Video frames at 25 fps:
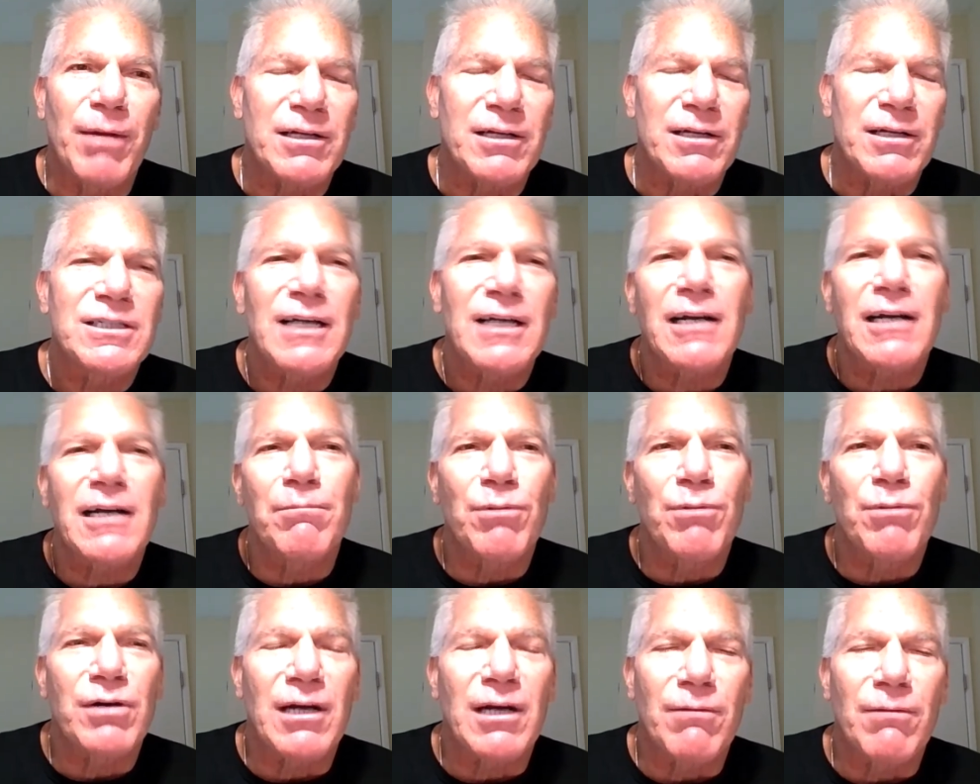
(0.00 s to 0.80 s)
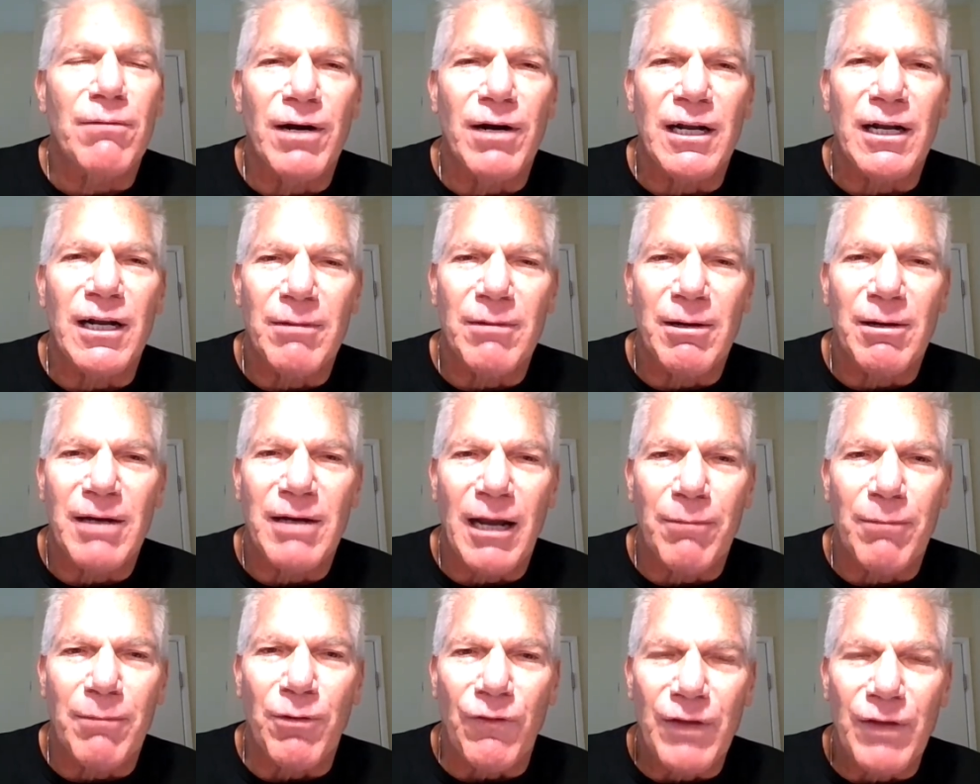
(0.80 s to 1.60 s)
The second book I'm writing about
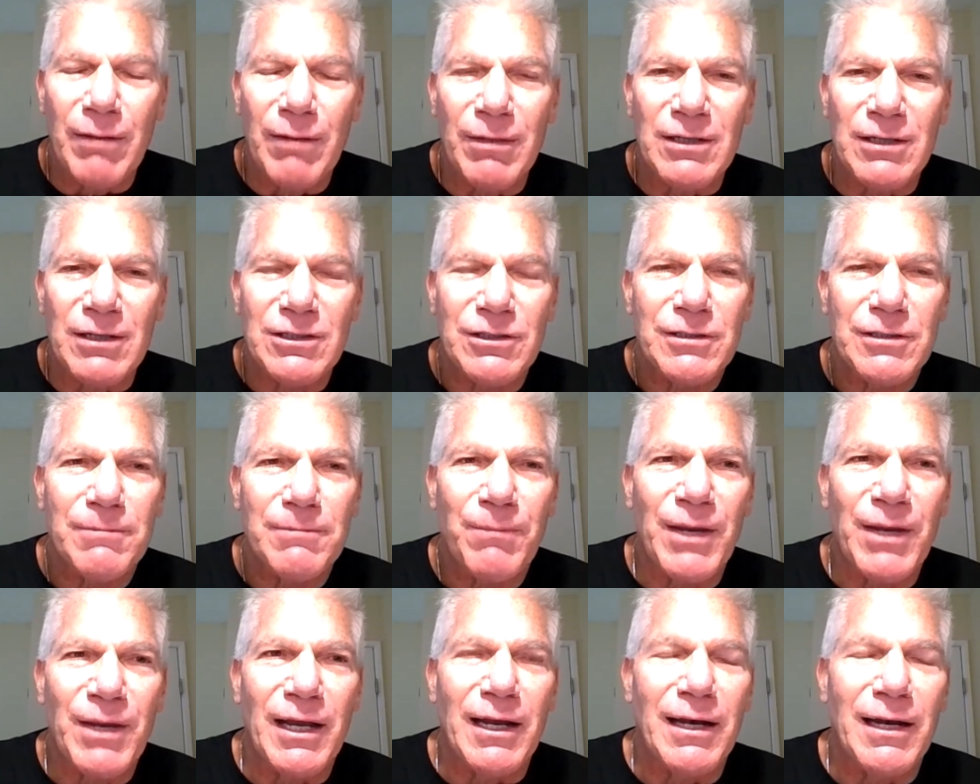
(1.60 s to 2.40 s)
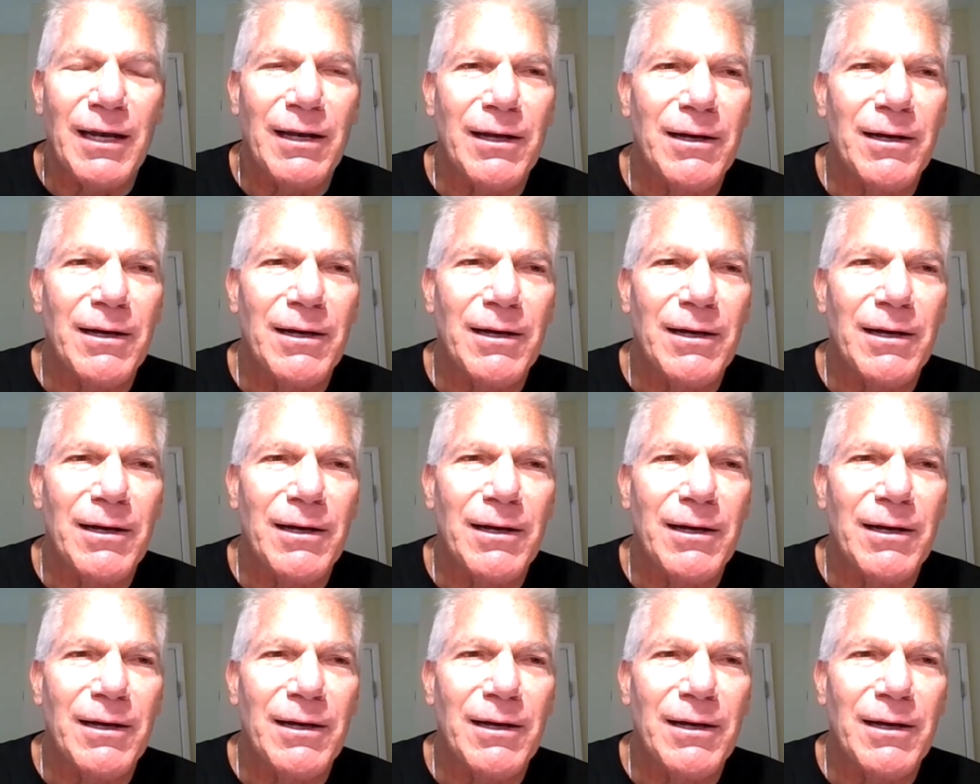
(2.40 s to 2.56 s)
Admiral Nimitz, and